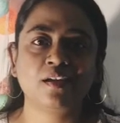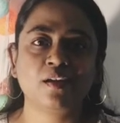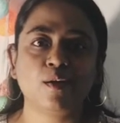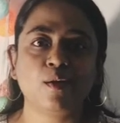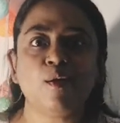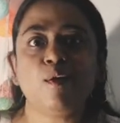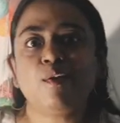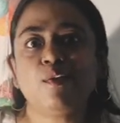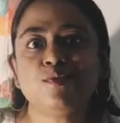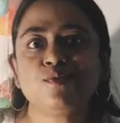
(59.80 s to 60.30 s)

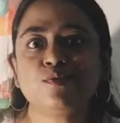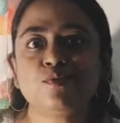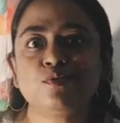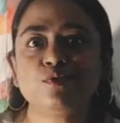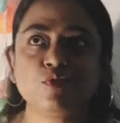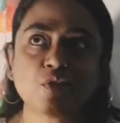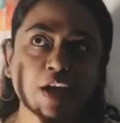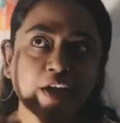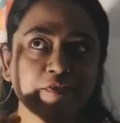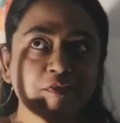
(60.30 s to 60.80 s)
Also, do
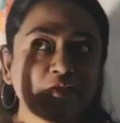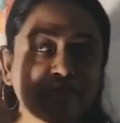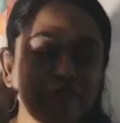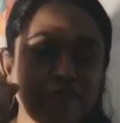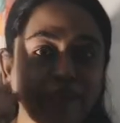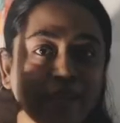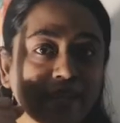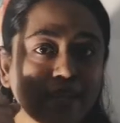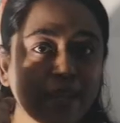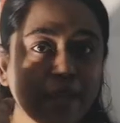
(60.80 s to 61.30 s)
you have a
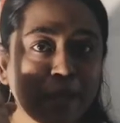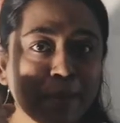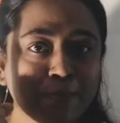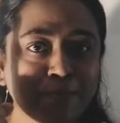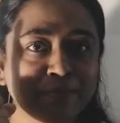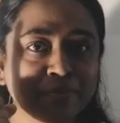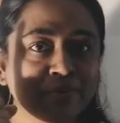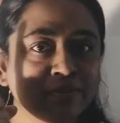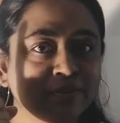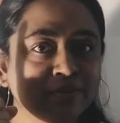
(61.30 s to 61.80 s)
fan
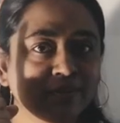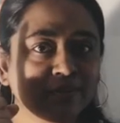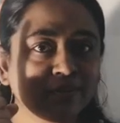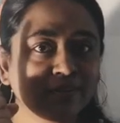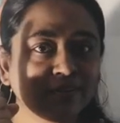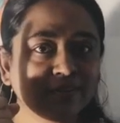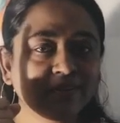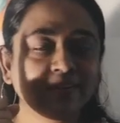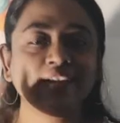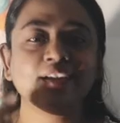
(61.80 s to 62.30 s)
up?
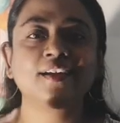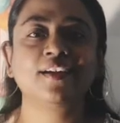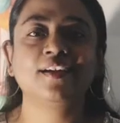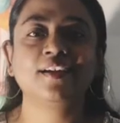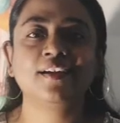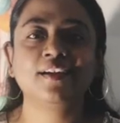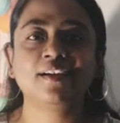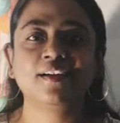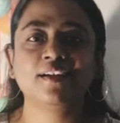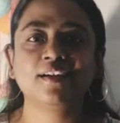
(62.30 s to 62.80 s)

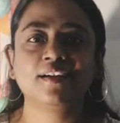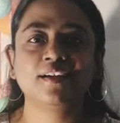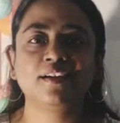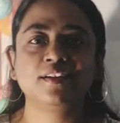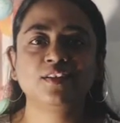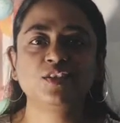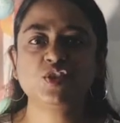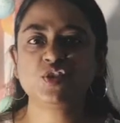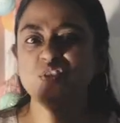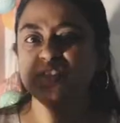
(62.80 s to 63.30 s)

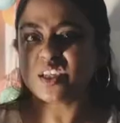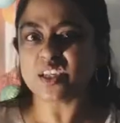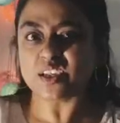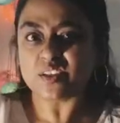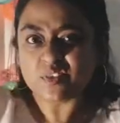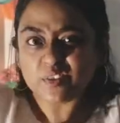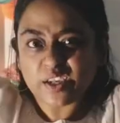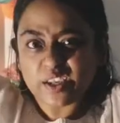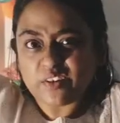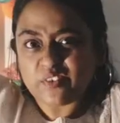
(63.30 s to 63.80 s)
Do you think
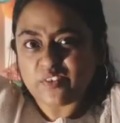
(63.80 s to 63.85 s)
you can